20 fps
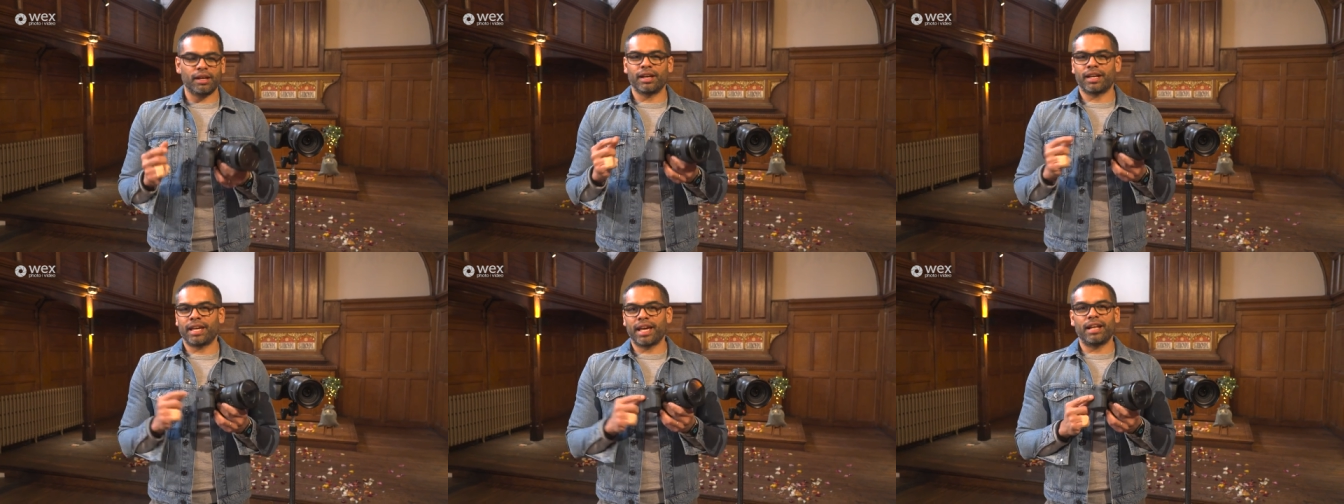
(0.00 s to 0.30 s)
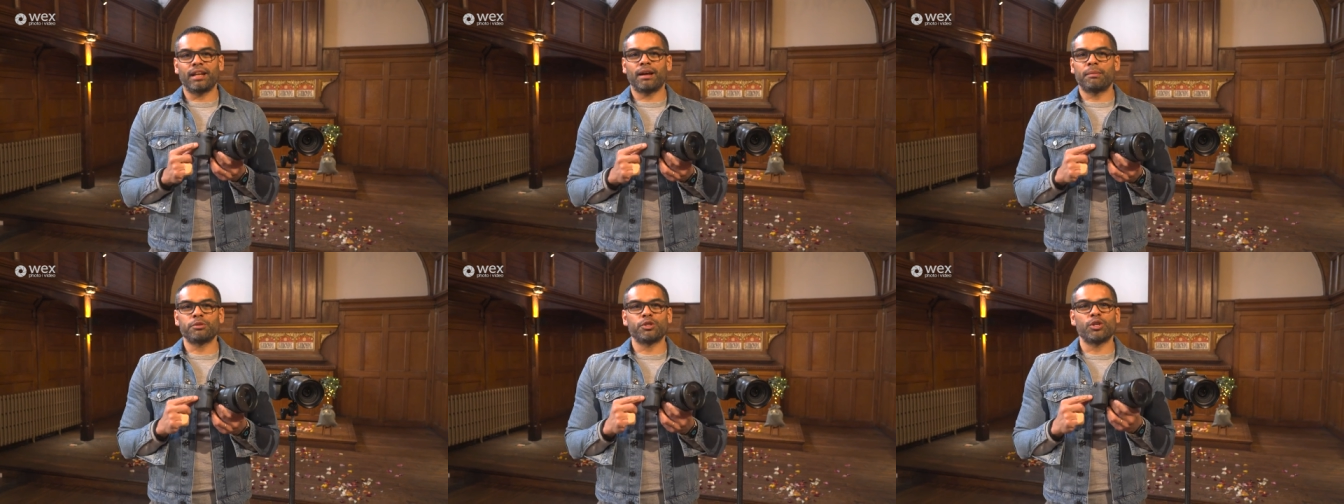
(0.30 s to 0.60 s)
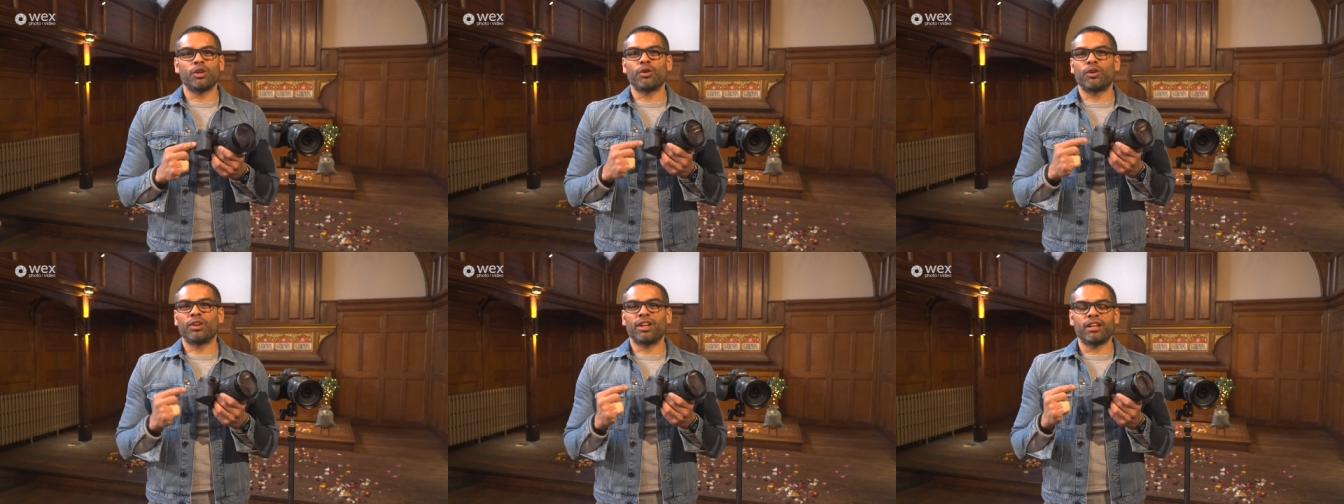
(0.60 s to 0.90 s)
Again, I'm
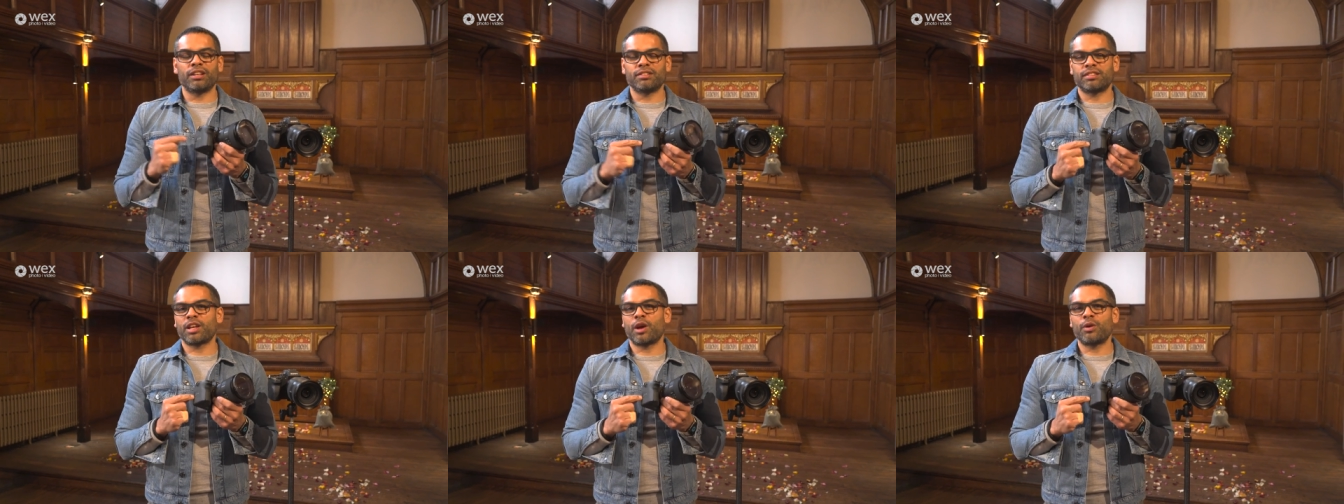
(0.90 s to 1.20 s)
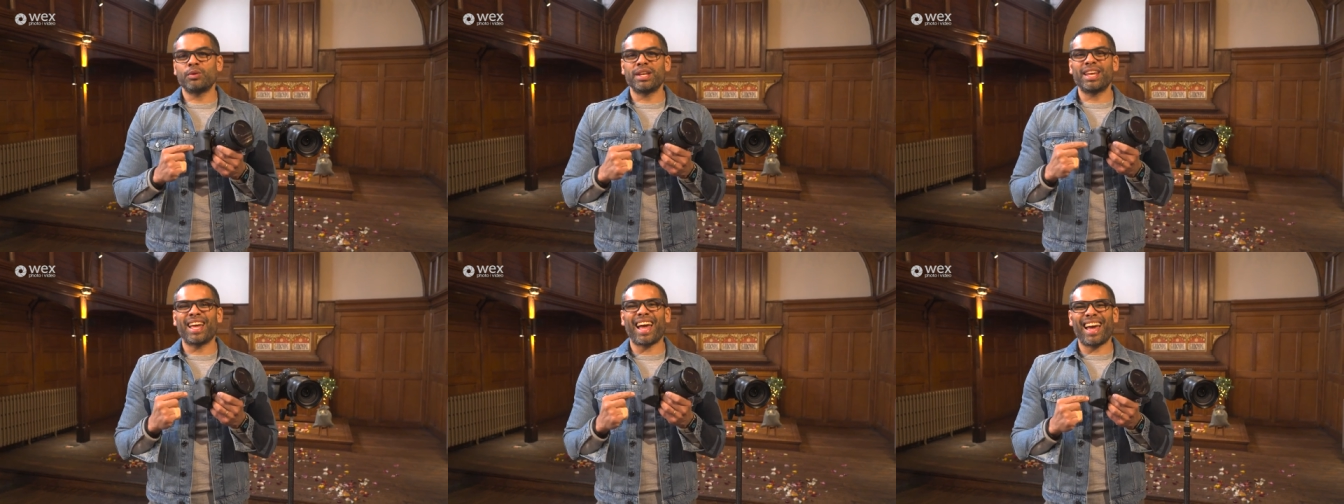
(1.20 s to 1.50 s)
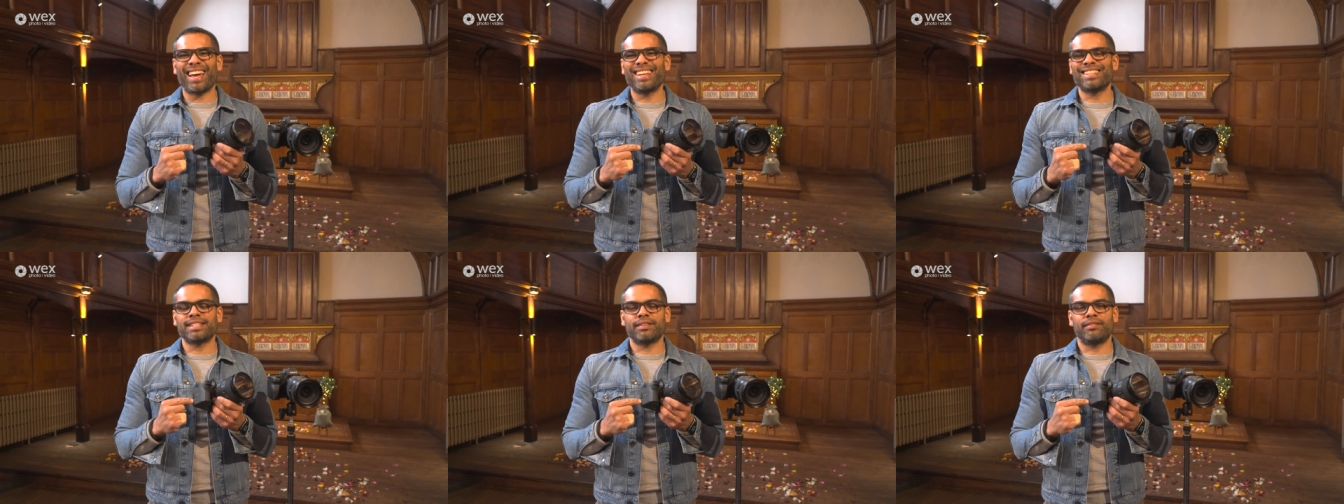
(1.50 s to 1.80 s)
shooting on a Sony
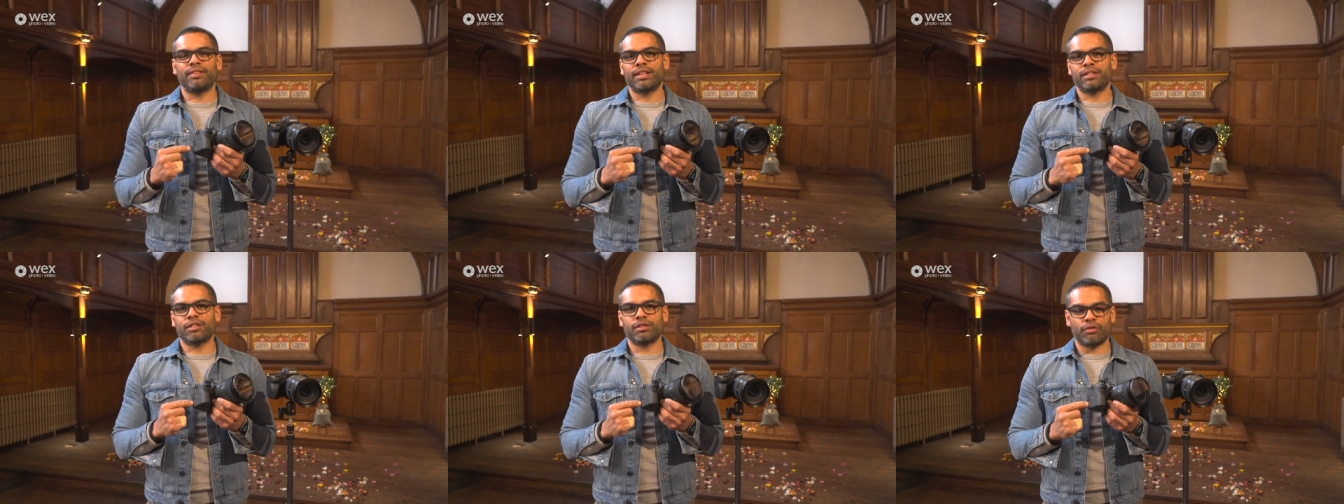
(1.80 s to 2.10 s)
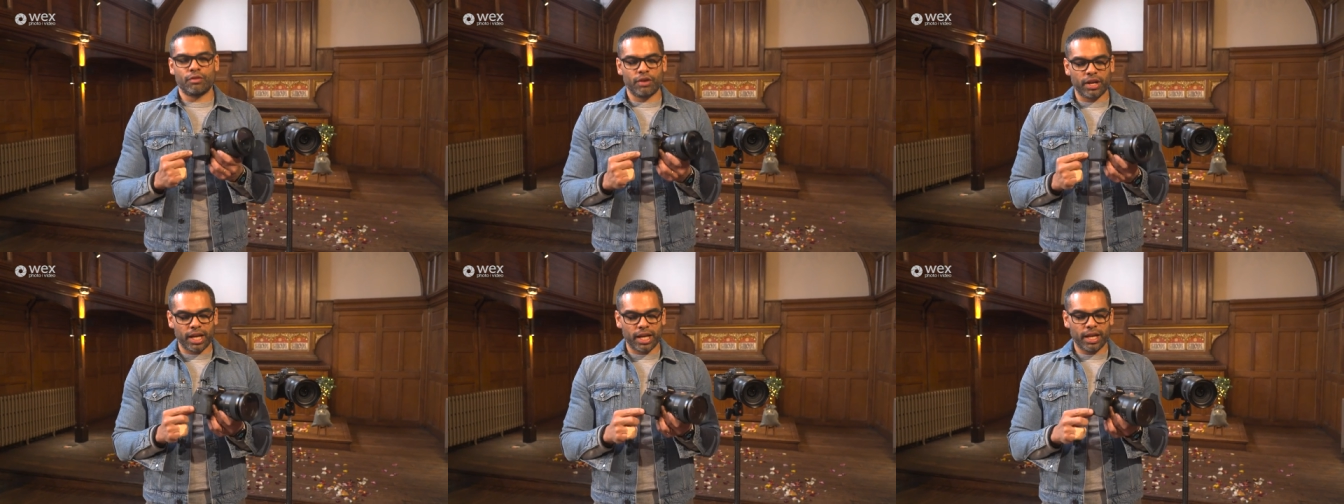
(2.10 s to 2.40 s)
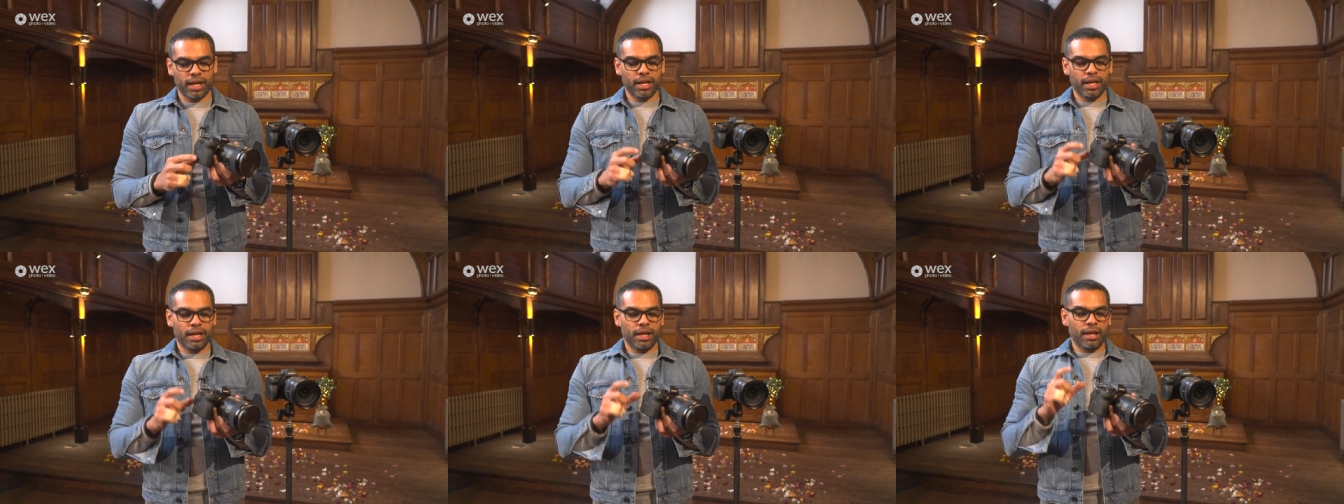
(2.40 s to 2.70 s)
a7S III.